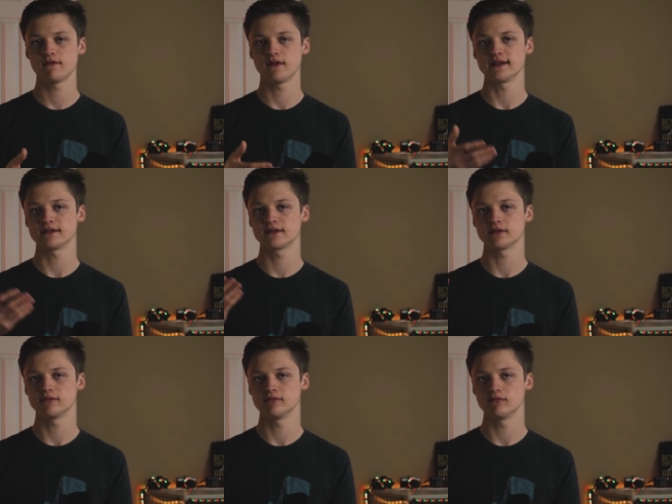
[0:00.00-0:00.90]
that's
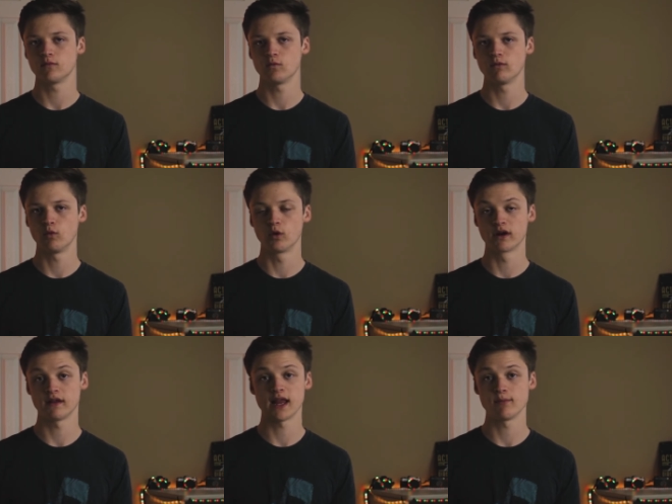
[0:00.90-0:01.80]

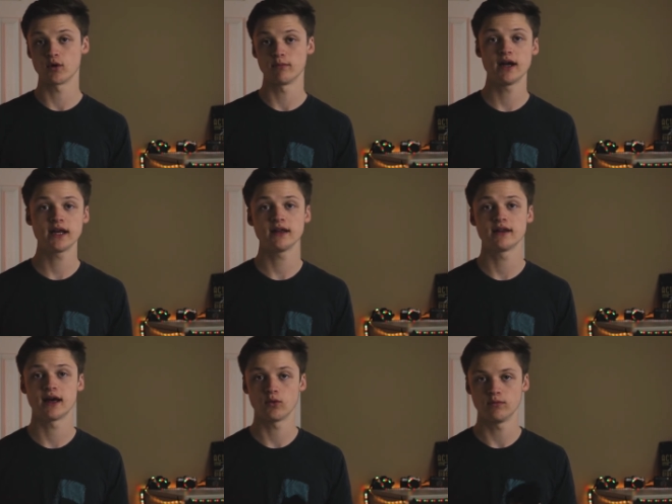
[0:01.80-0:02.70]
worth a lot more money
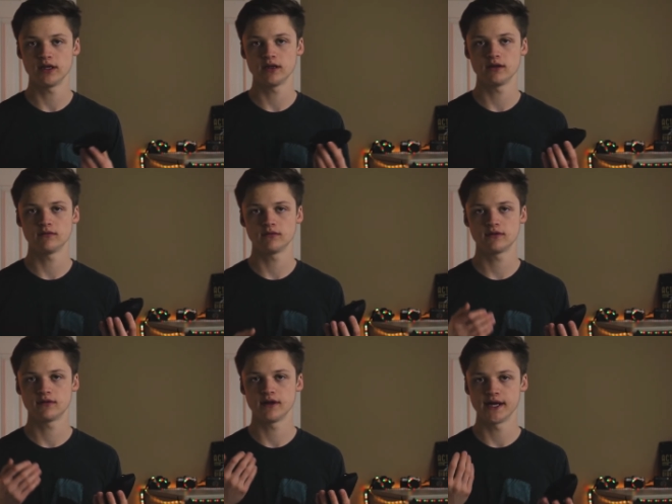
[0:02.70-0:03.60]
that will be
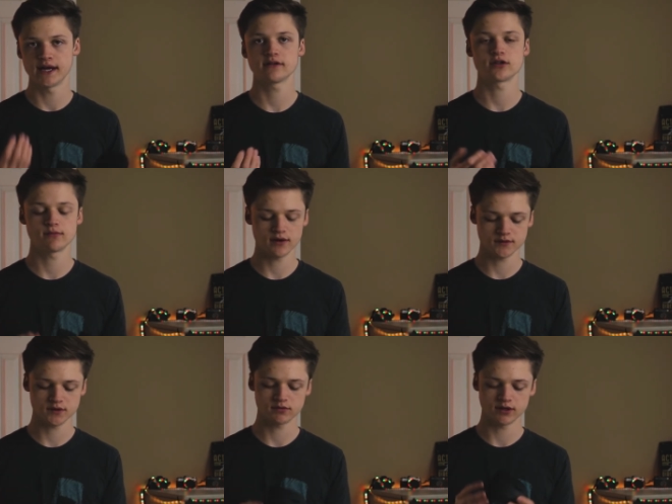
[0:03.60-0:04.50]
a nicer
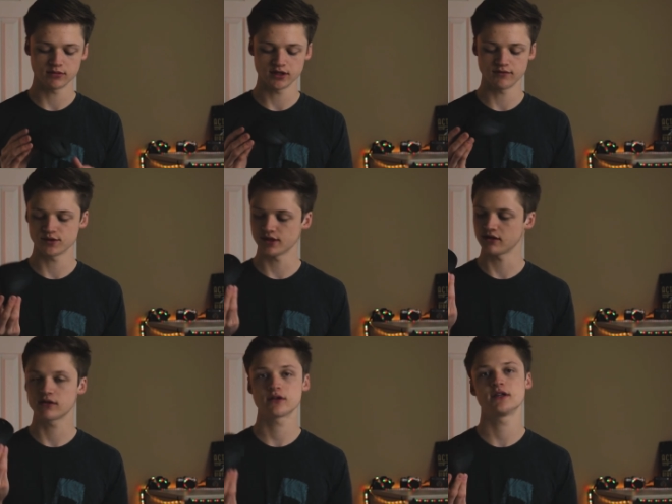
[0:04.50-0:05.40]
mouse. This one I believe was
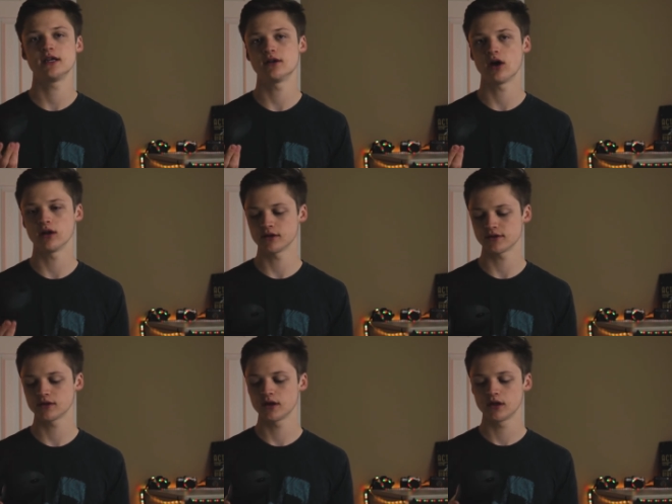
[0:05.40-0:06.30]
like $13
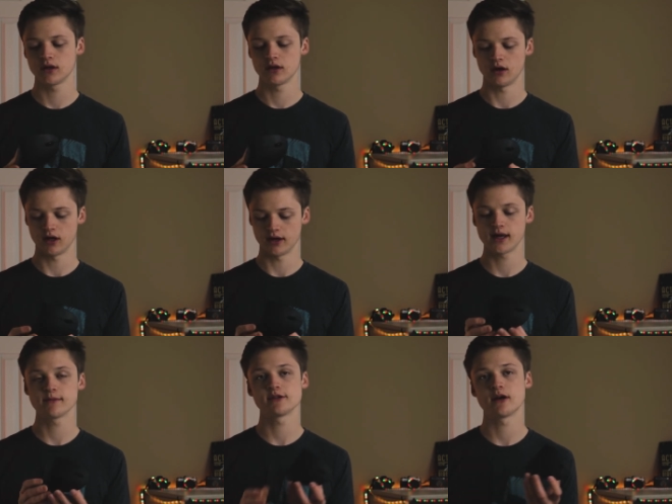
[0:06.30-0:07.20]
on
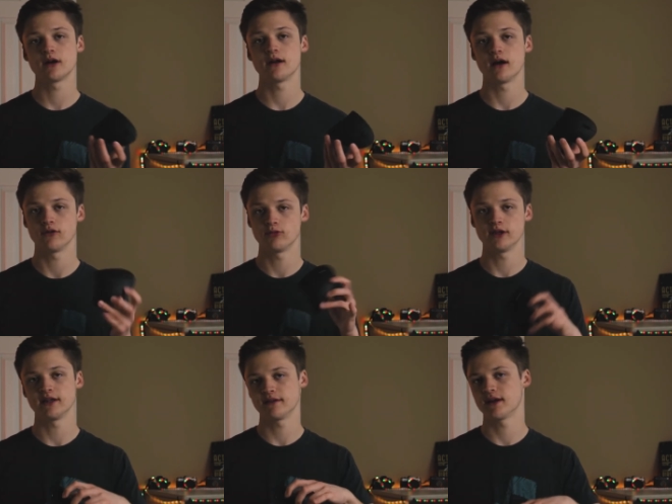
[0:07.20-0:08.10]
Amazon. Uh, there'll be
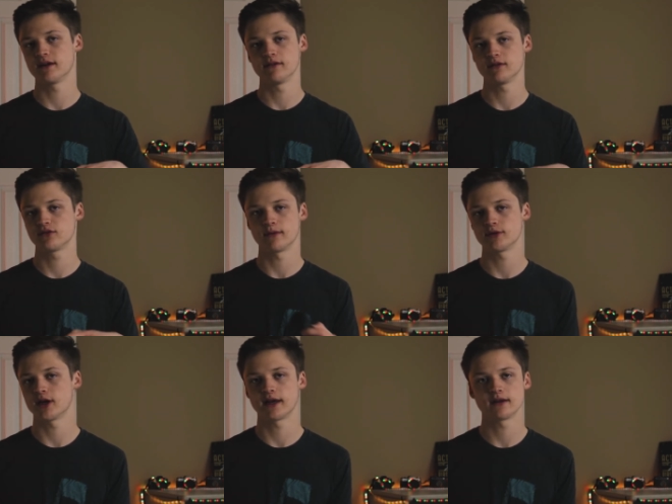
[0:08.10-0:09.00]
a link down in the
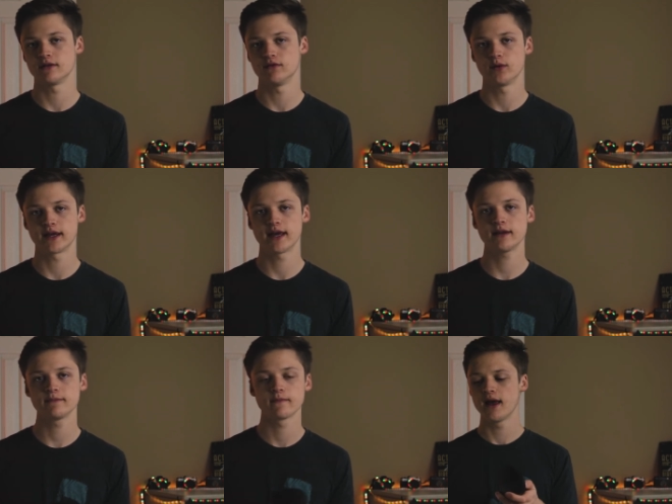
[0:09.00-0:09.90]
description, I guess, if you want to get
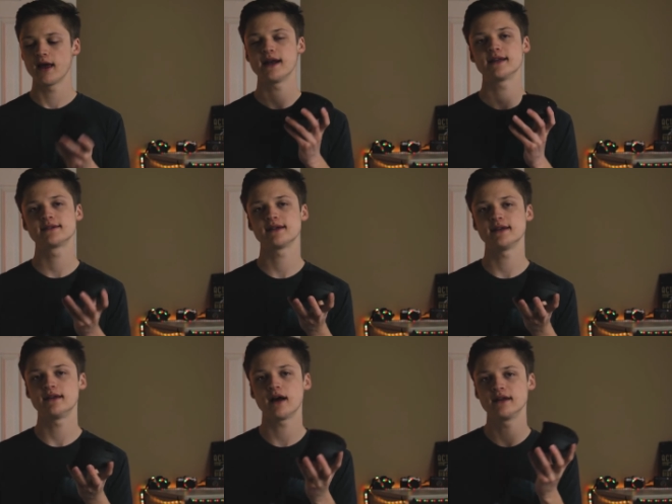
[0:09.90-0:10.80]
it. And it's
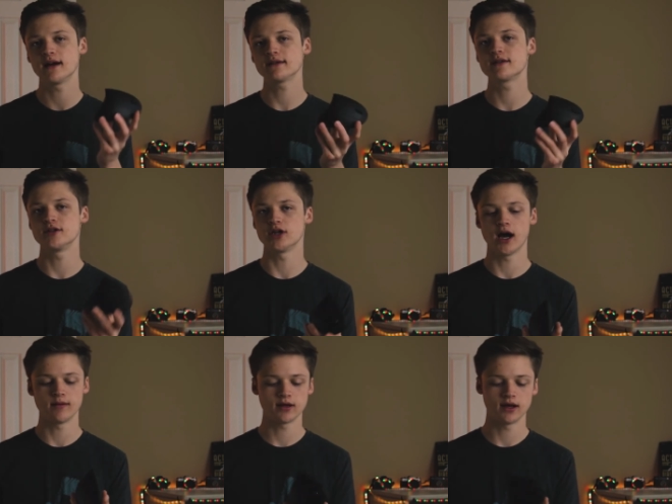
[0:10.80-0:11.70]
it it does the
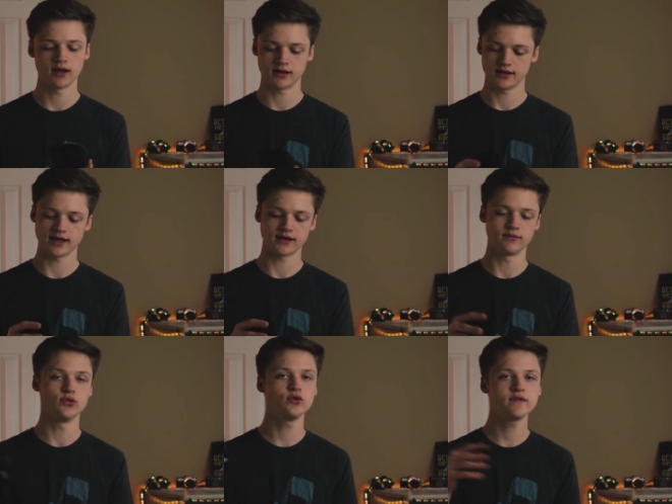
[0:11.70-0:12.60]
job. Uh, I
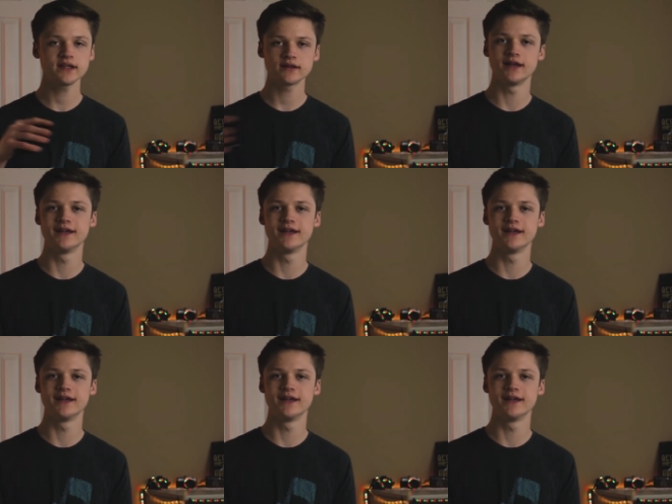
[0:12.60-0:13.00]
can move it,